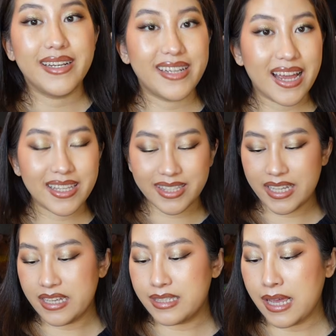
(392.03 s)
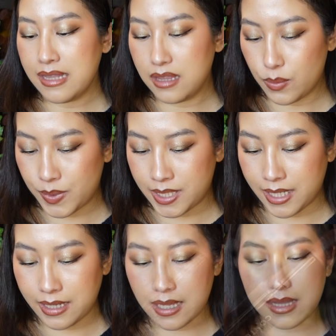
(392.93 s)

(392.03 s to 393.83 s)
Next is a lipstick.